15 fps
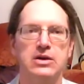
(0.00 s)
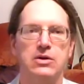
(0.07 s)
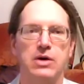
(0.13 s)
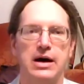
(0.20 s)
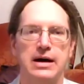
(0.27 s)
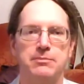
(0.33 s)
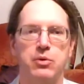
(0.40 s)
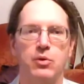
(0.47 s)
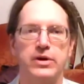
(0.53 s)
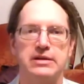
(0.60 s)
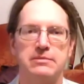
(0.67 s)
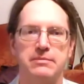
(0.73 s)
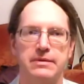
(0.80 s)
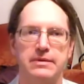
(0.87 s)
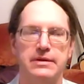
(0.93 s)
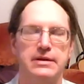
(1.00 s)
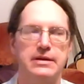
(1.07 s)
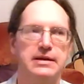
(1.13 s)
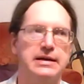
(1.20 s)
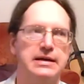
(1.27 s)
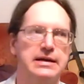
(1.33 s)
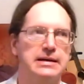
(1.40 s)
uh, pointing
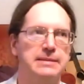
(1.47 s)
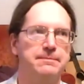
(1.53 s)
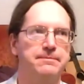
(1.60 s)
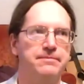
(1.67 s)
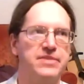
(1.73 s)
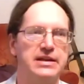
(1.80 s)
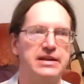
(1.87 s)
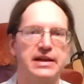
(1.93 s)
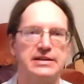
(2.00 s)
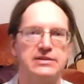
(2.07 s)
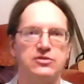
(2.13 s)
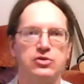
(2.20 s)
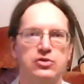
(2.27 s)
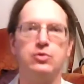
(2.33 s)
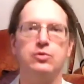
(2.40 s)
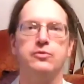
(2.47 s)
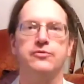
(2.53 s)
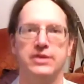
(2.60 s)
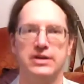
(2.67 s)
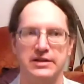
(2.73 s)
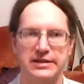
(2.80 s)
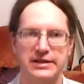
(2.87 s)
um, that that's you
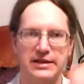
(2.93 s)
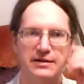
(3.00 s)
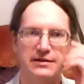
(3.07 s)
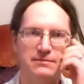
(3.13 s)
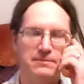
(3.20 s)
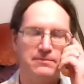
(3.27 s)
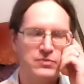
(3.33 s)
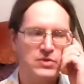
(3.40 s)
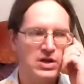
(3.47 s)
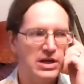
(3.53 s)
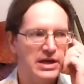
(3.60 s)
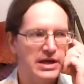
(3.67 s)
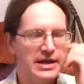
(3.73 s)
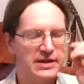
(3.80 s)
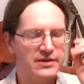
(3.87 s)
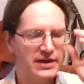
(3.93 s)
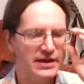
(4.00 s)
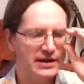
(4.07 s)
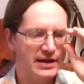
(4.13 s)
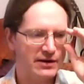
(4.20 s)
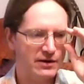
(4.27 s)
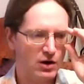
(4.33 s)
feeling it.
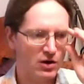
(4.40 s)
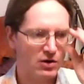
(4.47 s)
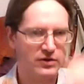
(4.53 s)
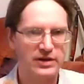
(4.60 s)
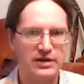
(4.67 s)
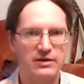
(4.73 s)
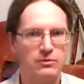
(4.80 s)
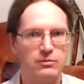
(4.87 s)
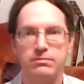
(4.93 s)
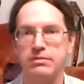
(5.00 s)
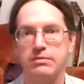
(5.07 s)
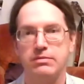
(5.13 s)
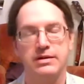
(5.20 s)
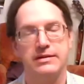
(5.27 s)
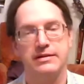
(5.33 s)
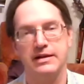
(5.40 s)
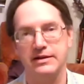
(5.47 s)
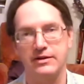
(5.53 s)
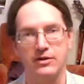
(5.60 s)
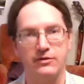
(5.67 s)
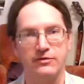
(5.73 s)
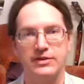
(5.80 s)
That, that all the, I
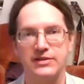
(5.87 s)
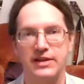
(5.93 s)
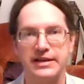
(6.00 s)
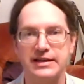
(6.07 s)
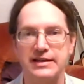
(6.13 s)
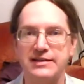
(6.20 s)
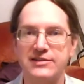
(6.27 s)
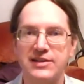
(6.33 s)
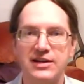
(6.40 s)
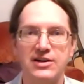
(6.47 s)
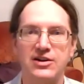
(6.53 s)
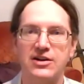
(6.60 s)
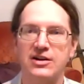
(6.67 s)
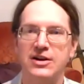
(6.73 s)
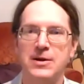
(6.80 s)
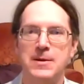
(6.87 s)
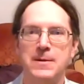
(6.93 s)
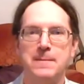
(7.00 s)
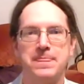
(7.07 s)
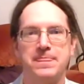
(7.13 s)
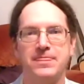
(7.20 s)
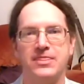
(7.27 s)
don't know if it's like it is here,
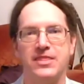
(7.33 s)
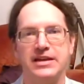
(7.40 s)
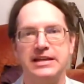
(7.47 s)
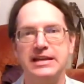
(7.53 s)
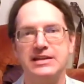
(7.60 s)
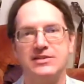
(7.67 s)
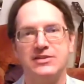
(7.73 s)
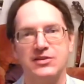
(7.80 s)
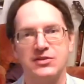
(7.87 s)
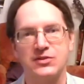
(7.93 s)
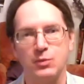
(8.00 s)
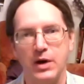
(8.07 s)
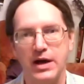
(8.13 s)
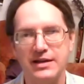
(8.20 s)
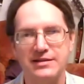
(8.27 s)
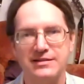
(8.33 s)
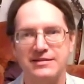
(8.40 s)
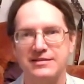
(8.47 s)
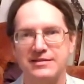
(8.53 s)
the heat and the sweat,